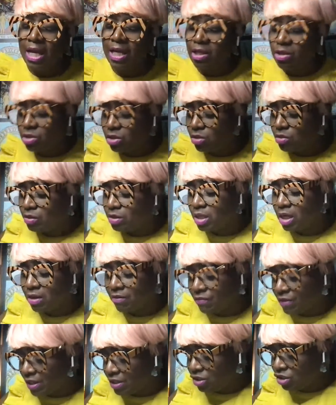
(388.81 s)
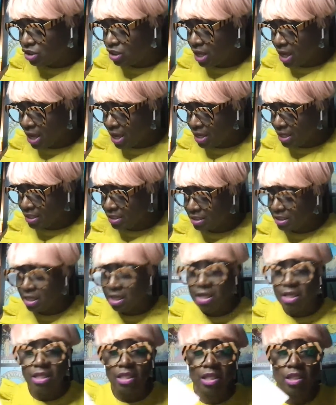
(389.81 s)
I also love that she has
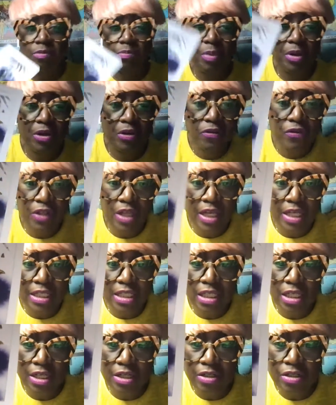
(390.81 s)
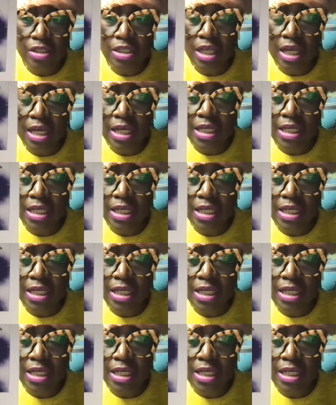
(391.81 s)
these butterflies here,